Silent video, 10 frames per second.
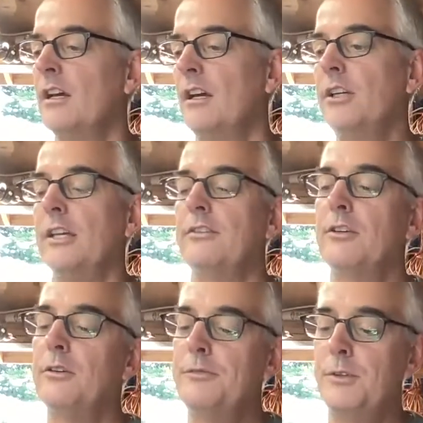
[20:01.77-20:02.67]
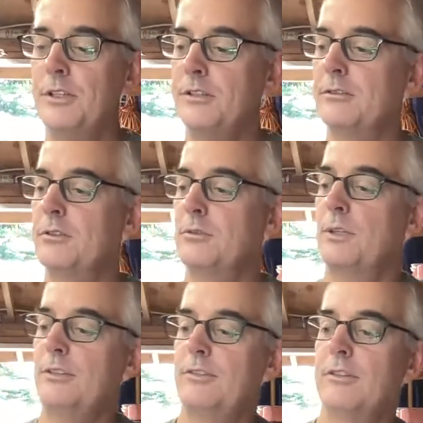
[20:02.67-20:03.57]
Okay, so a few other
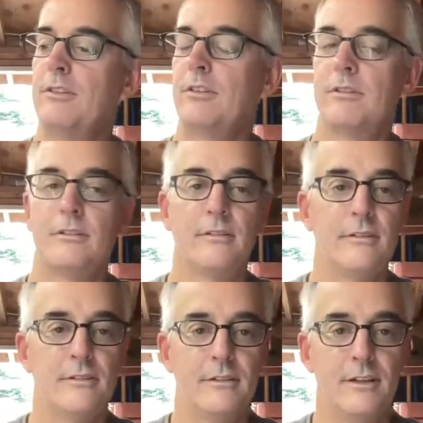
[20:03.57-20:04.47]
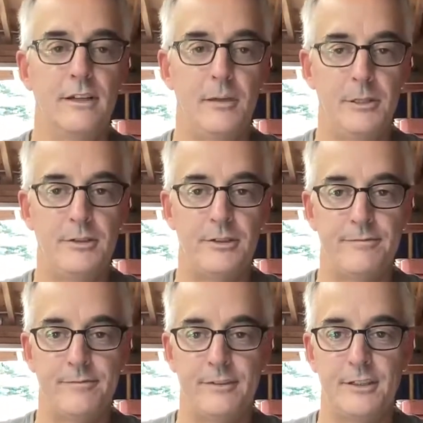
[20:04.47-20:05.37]
questions. How am I
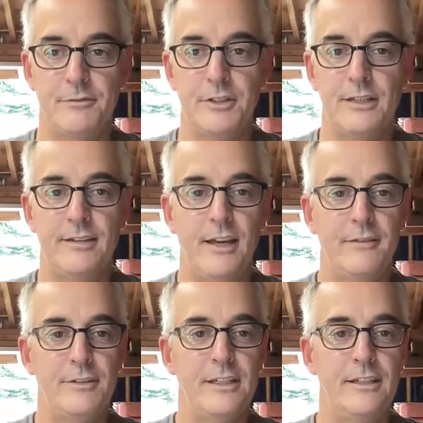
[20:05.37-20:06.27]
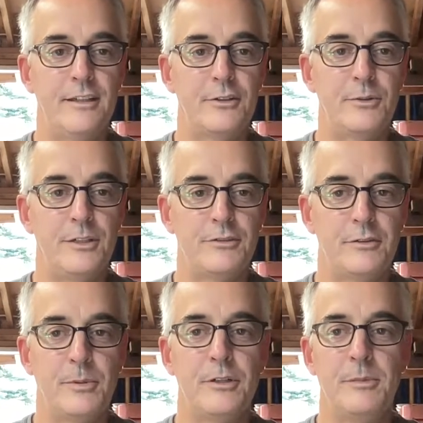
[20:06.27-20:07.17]
doing? If you guys have any other
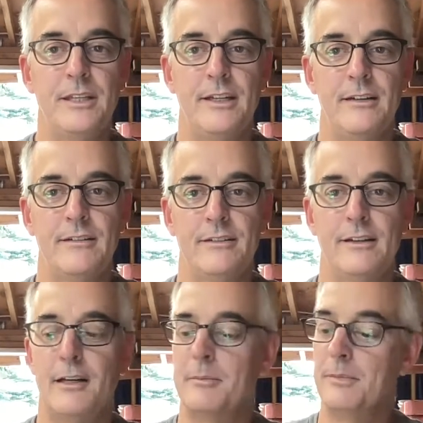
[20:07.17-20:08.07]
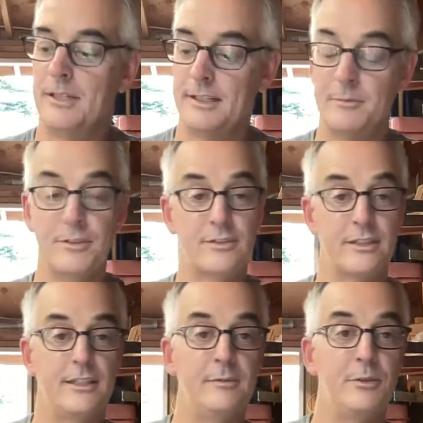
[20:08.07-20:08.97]
questions, put them in there. And I'm just
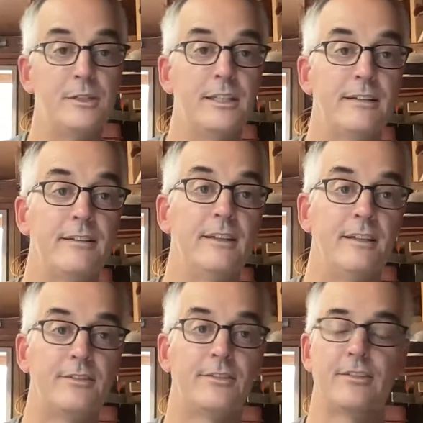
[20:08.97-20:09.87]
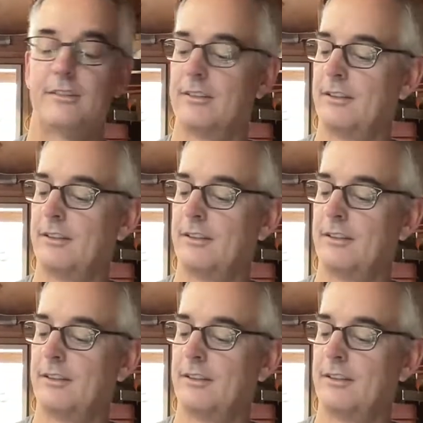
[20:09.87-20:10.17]
going to keep going down the list.